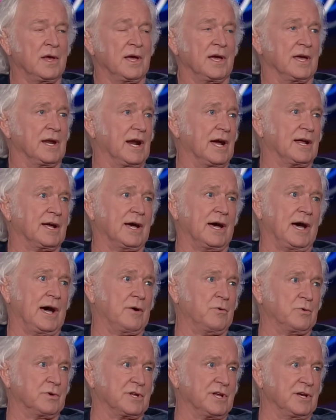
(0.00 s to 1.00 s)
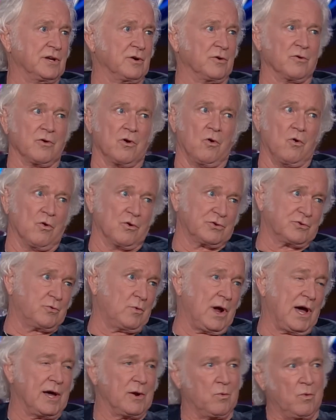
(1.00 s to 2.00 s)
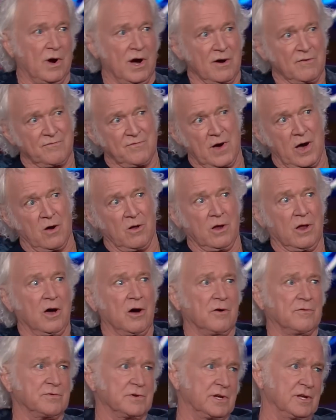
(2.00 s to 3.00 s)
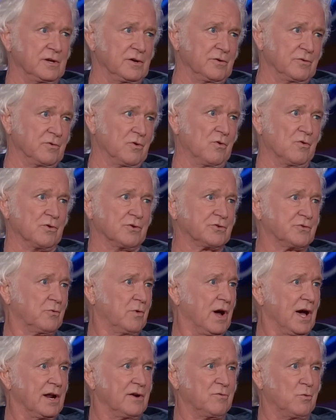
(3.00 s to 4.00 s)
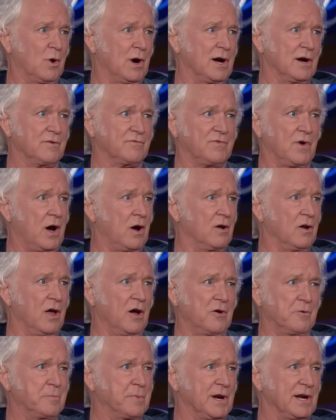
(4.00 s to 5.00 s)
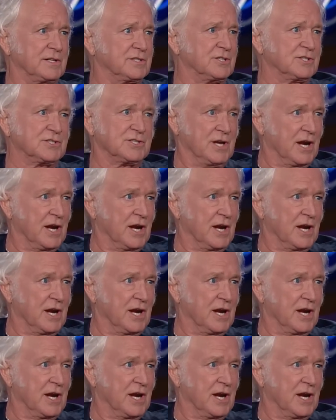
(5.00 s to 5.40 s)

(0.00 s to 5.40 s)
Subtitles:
and I would get on the horse and ride a while and fall off, and get on the horse and ride a while and fall off, but I just